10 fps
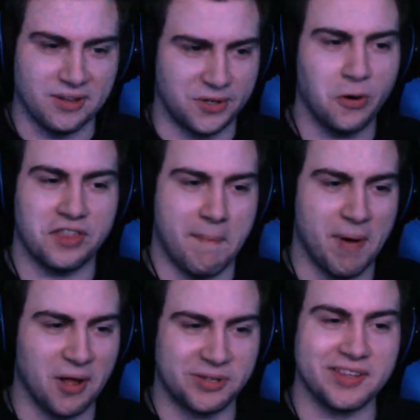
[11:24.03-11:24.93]
That was cool.
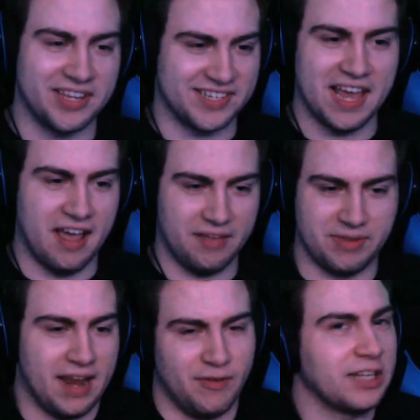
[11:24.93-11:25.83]
They both did the
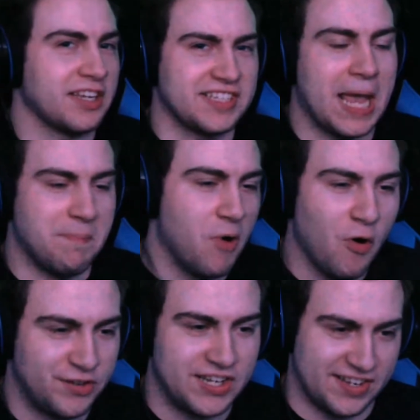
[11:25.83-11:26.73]
same. They have like the
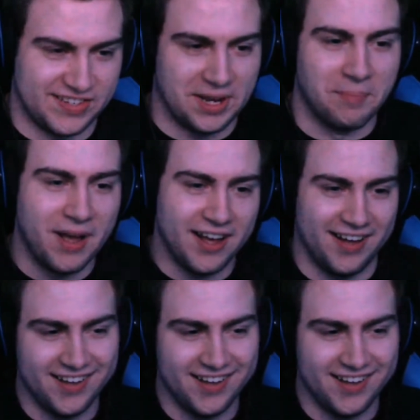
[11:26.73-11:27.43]
same move system.